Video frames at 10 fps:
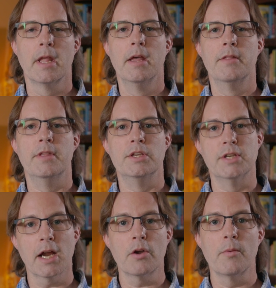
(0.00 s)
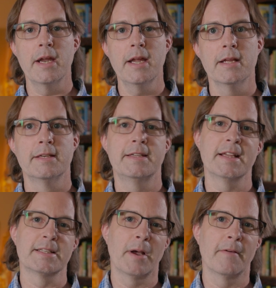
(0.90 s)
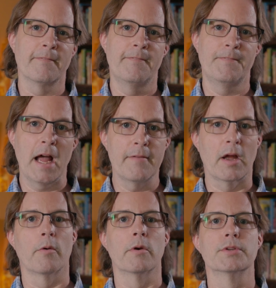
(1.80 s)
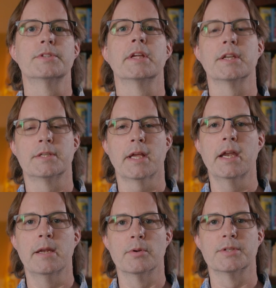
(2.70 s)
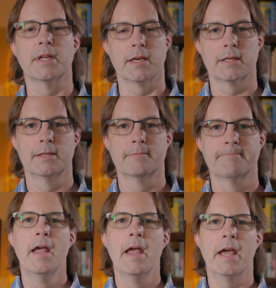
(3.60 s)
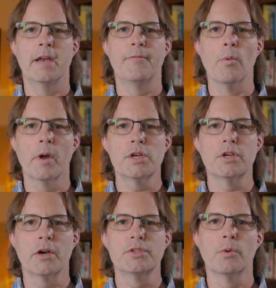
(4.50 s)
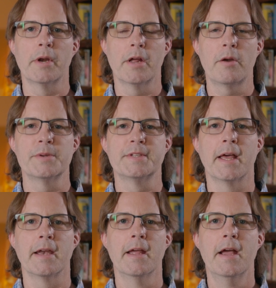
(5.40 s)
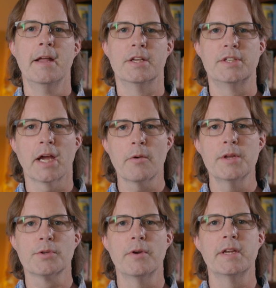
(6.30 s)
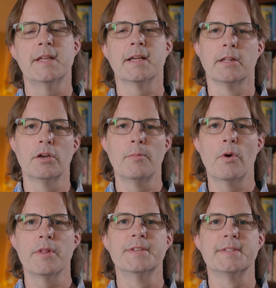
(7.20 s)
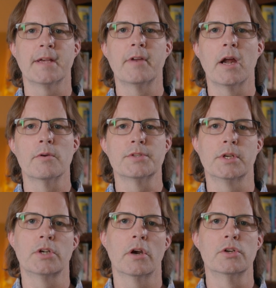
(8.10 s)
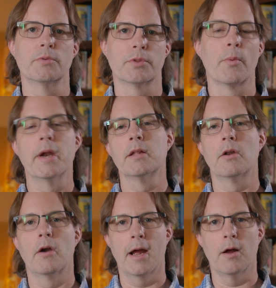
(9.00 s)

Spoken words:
The Jackery takes about 5 hours to get to 80%. And if you want to charge to 100%, the Jackery is going to take a little more than 7 hours to charge with a regular